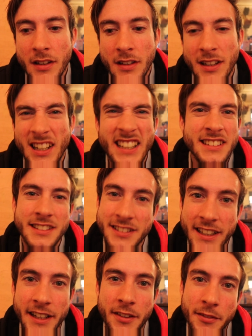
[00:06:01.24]
can lead to
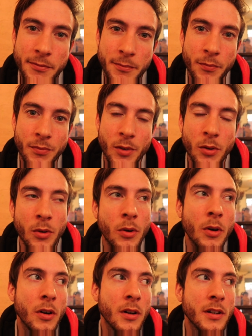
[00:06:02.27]
sin, or